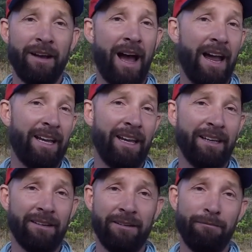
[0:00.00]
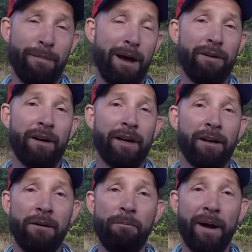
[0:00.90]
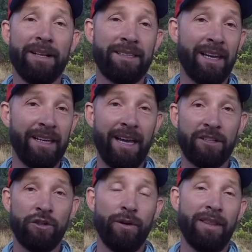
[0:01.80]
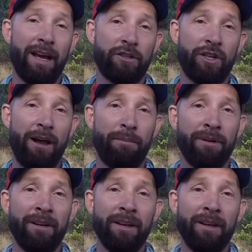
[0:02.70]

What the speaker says: hiking, mountaineering, but it's going to get you in that shape.